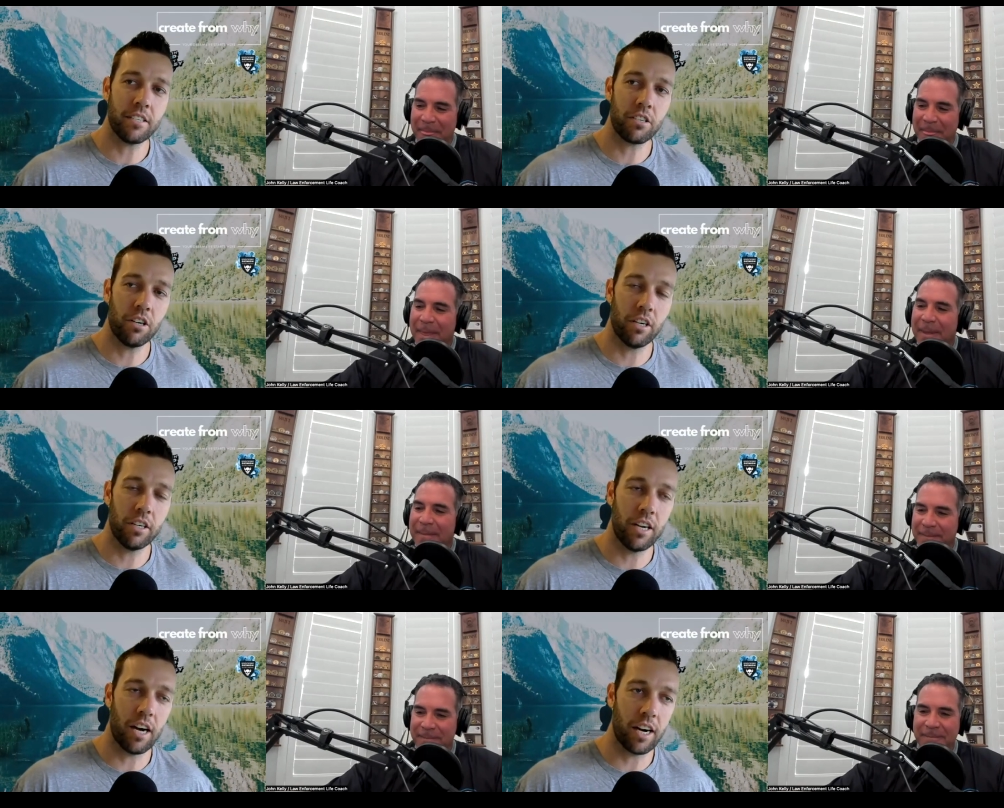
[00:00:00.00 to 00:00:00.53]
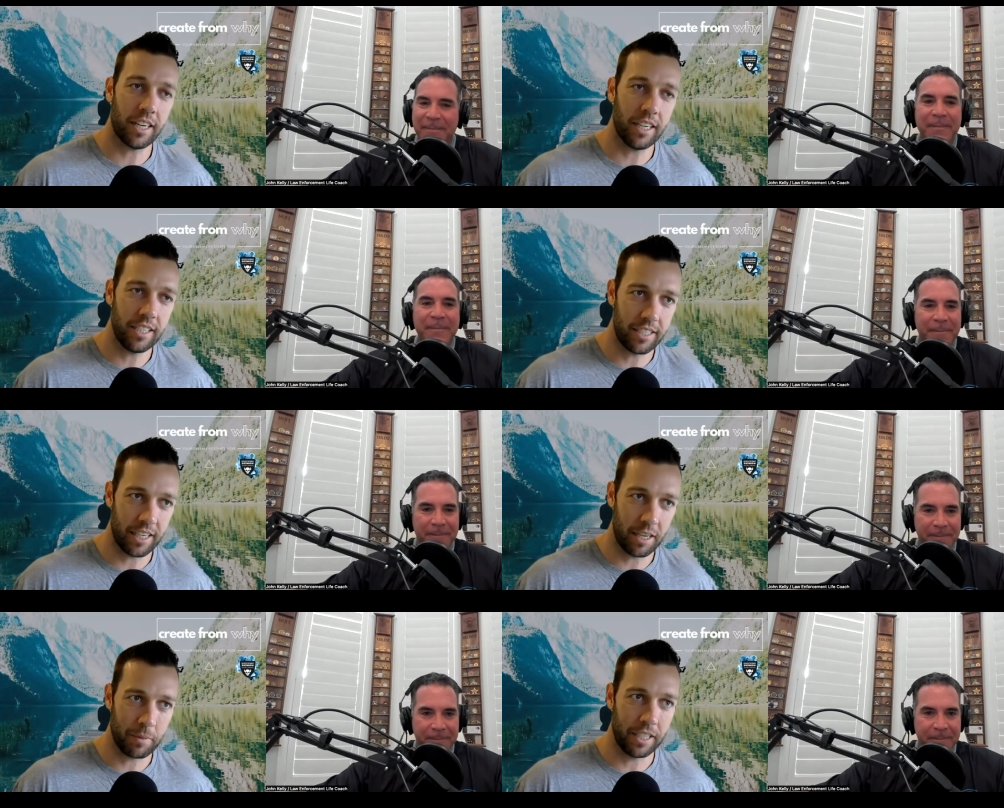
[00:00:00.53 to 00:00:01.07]
Speaker 1: called Knocking
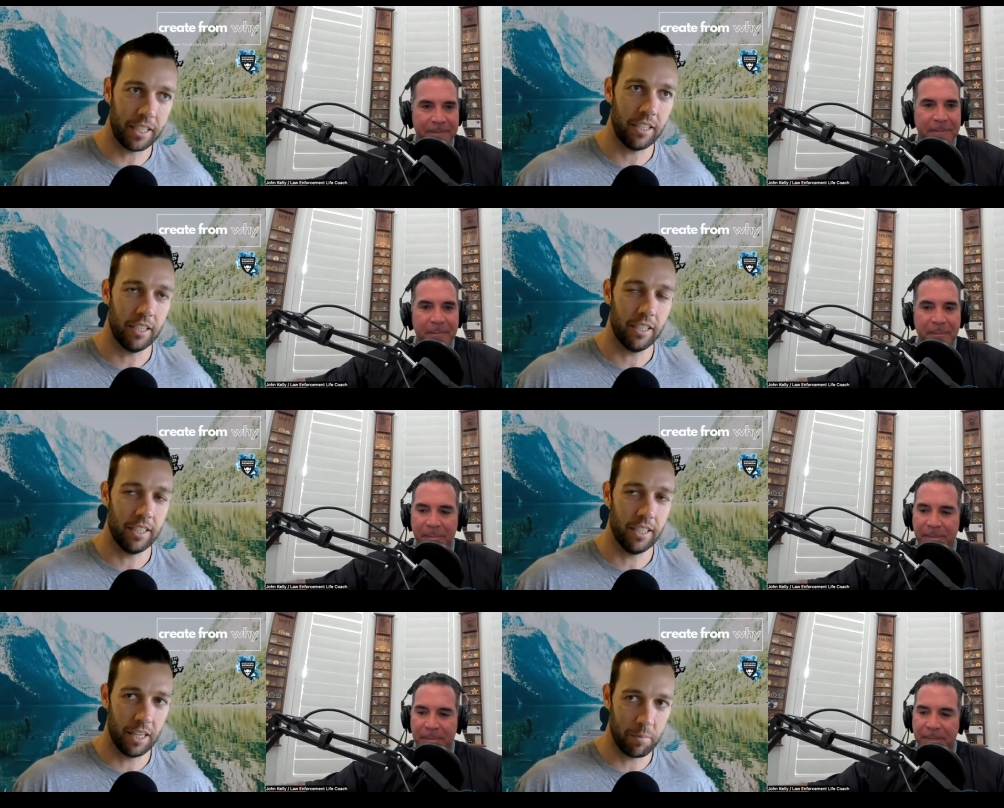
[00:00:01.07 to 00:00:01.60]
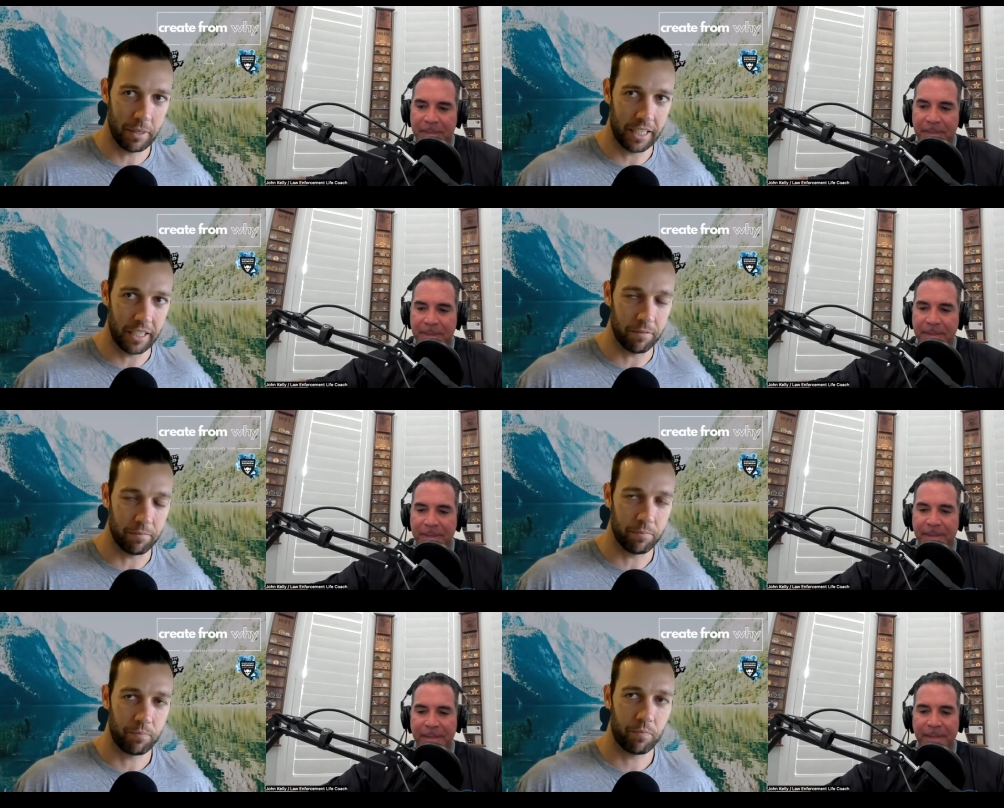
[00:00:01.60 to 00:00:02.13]
Demon
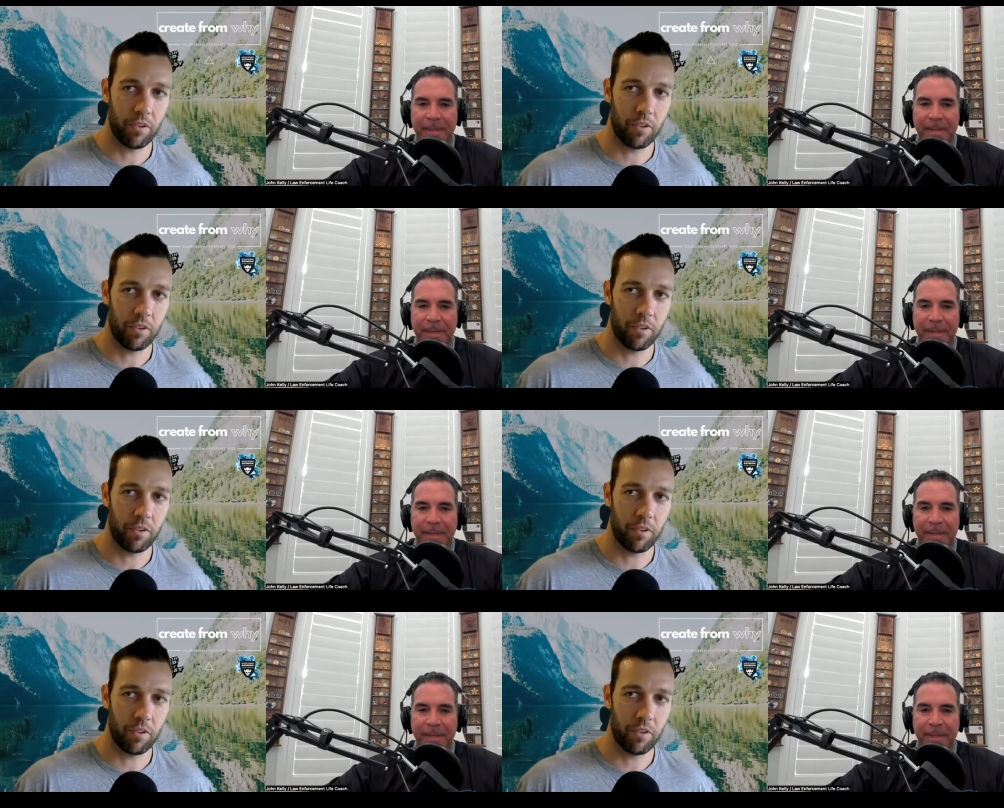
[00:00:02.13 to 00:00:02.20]
Limited.